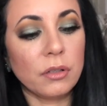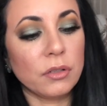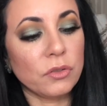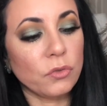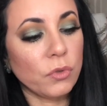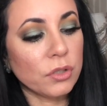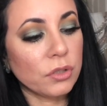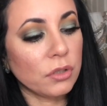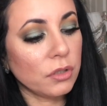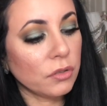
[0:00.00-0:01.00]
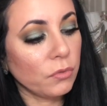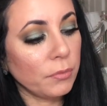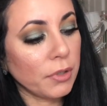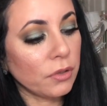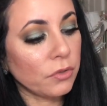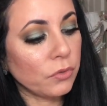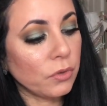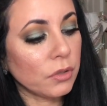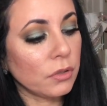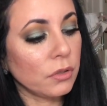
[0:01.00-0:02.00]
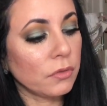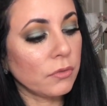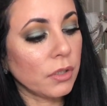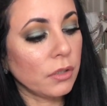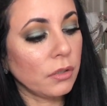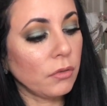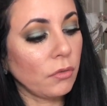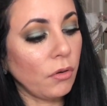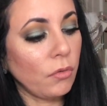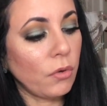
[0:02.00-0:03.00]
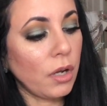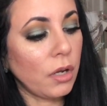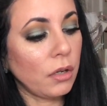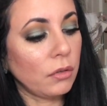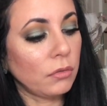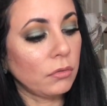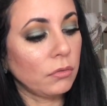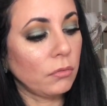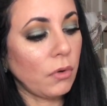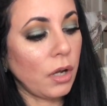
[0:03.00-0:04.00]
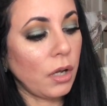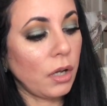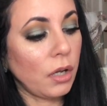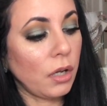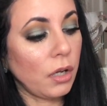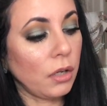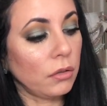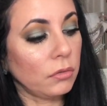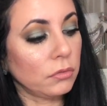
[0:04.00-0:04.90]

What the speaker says: Let's swatch this one. I'm gonna swatch. Oh wow, wow.